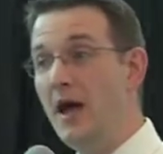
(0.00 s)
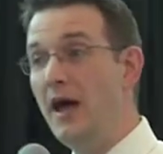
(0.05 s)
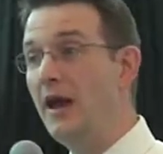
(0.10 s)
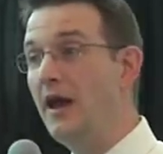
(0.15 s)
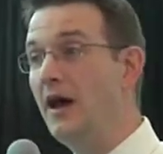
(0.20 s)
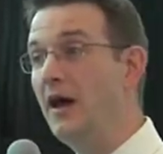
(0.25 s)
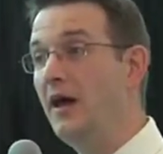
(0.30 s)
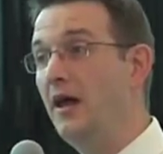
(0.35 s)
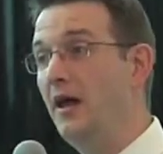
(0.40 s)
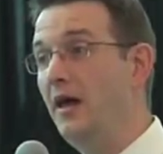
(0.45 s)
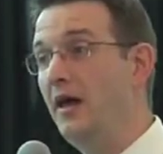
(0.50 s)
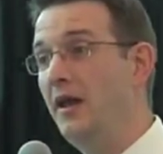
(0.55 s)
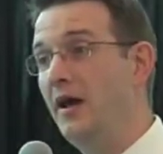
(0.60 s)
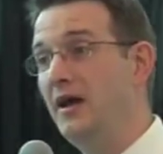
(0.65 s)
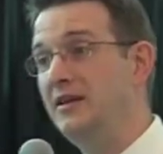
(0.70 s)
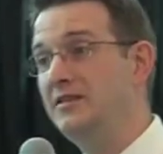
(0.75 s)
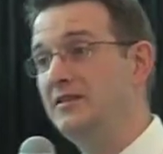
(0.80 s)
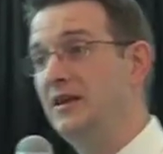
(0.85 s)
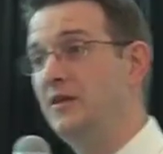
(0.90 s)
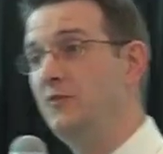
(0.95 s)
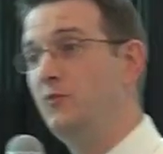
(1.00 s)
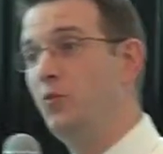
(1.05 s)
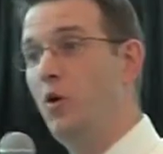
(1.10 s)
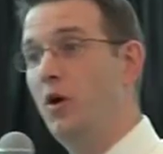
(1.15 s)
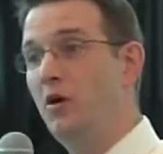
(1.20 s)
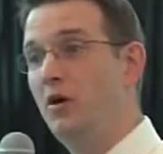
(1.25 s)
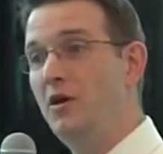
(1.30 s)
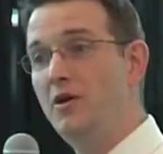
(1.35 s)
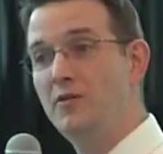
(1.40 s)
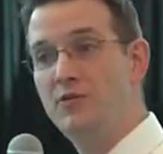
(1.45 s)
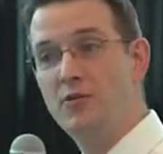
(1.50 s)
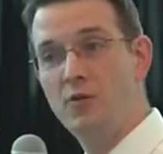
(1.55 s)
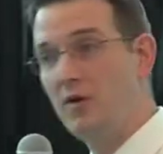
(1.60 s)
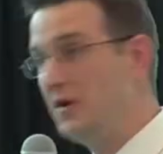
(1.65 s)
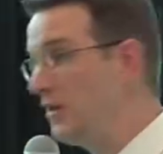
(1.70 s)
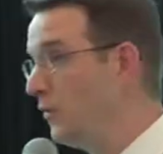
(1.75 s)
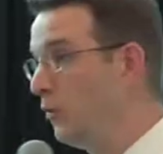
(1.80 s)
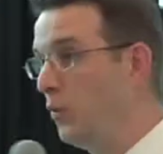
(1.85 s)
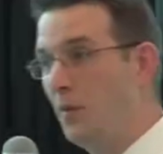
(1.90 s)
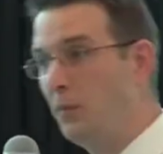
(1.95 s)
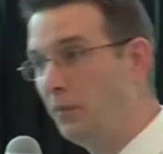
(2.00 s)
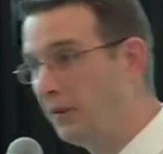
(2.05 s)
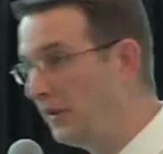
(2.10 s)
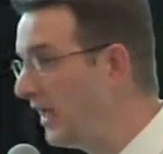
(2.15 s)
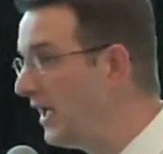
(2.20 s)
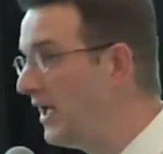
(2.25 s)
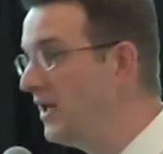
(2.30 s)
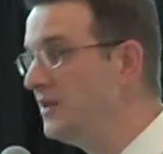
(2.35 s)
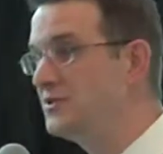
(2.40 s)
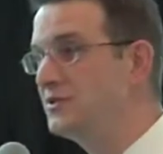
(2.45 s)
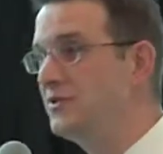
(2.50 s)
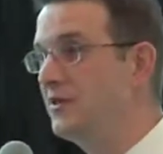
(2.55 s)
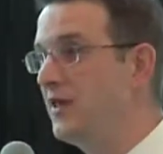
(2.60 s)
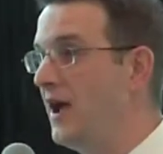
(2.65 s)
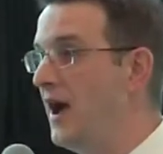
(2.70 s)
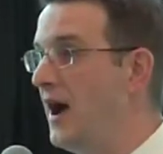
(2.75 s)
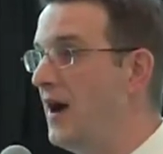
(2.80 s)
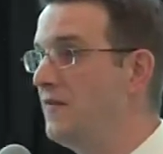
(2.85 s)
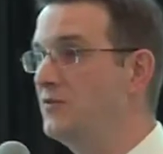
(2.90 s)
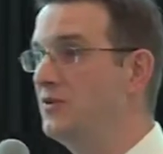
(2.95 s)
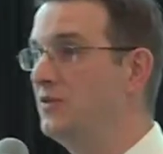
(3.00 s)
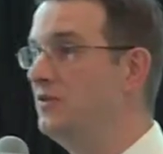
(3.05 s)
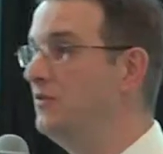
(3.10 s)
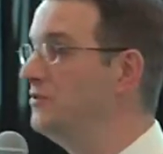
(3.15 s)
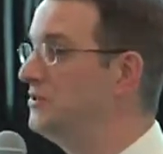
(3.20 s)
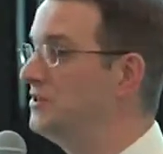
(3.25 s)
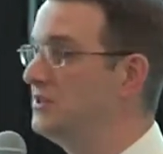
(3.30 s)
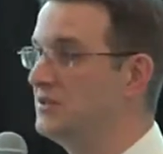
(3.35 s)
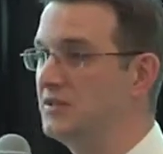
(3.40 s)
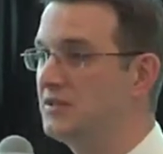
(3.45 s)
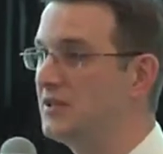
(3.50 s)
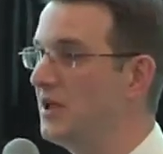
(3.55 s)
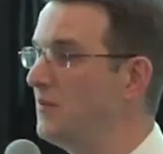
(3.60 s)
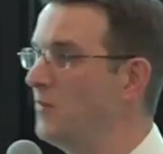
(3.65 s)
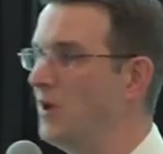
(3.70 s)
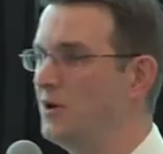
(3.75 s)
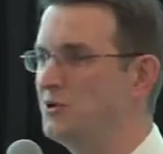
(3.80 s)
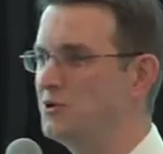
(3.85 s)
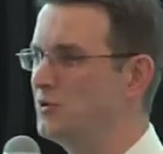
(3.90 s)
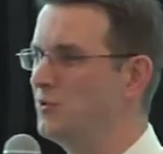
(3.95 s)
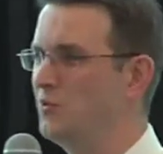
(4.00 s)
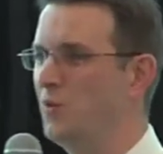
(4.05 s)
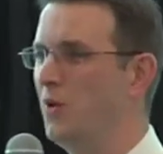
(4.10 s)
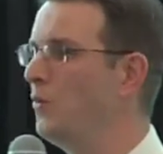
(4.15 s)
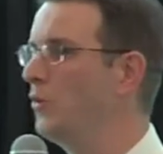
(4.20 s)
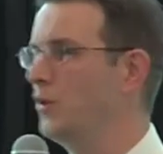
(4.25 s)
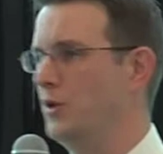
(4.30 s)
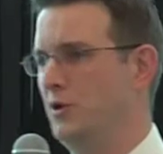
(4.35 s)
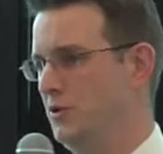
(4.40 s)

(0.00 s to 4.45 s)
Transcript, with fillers: and I, and I said well is there any what plans do they have to do and she says i'm not sure what we're